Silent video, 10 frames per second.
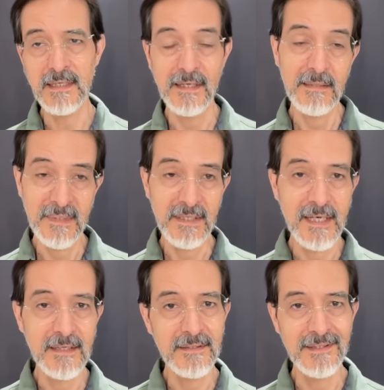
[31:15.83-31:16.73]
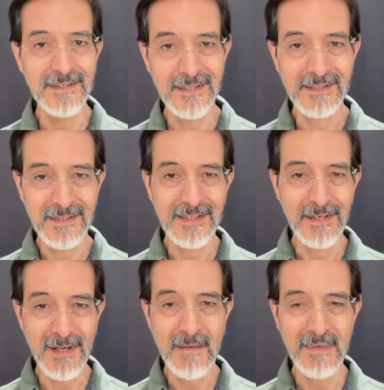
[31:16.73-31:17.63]
and I mean that in the
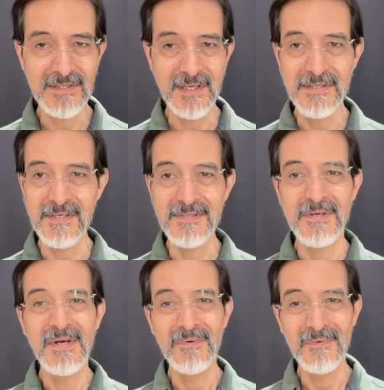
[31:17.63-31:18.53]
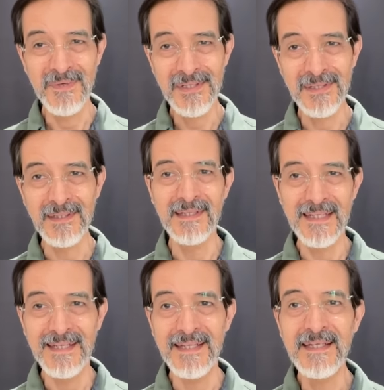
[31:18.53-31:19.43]
economic sense, it's
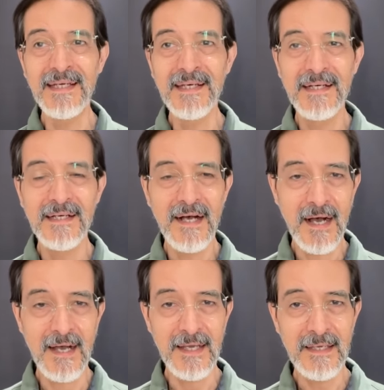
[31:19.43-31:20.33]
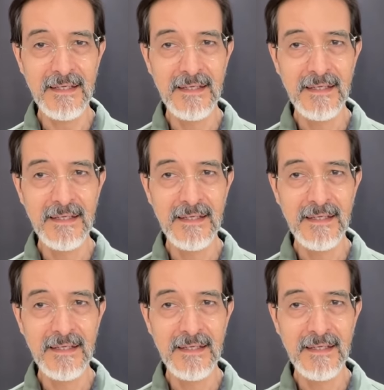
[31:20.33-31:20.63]
really high,